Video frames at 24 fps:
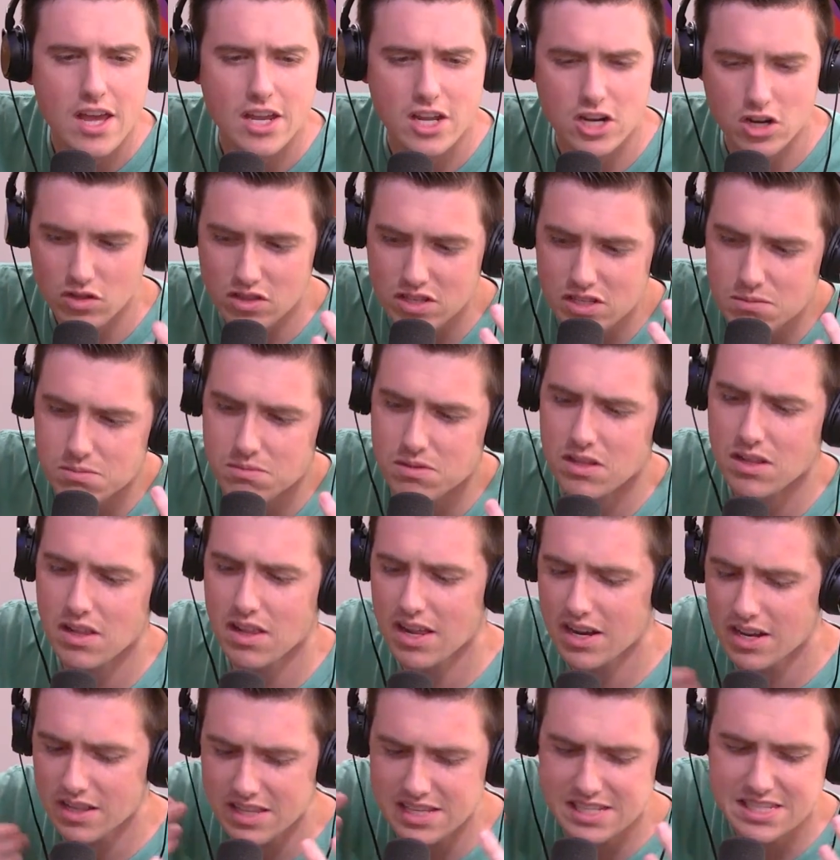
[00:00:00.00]
a
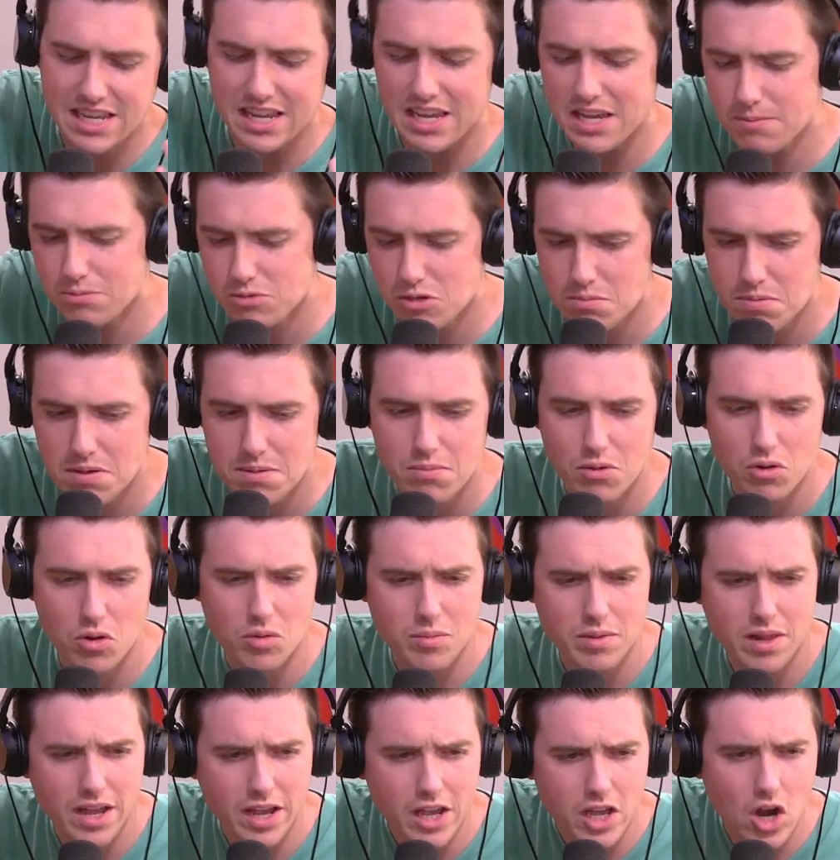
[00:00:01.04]
lot of these like hipster people will
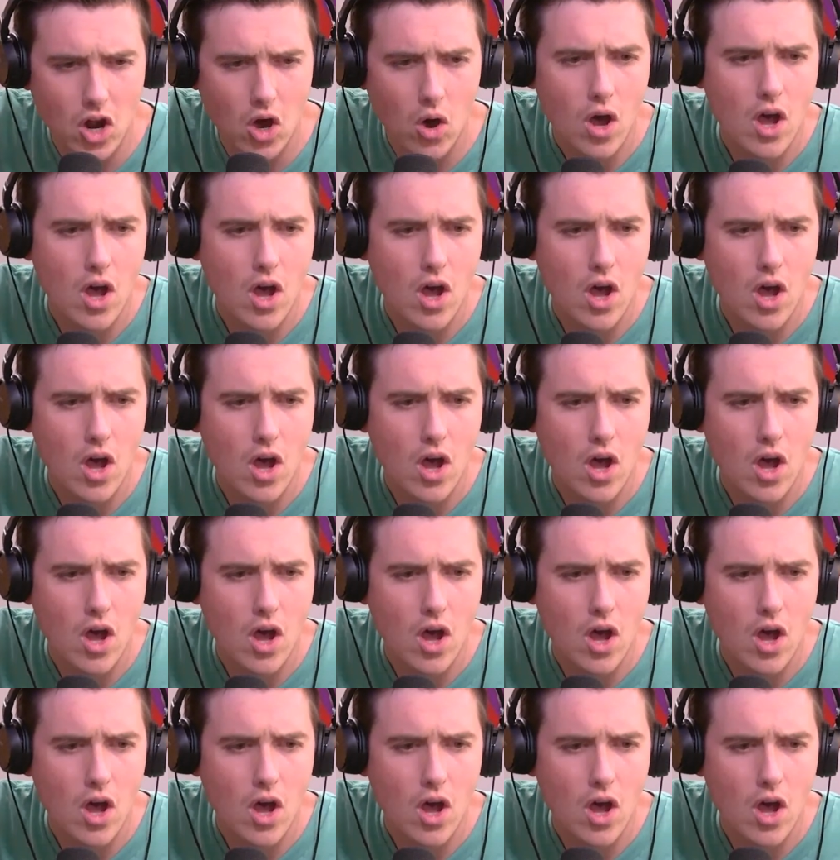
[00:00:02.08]
be like,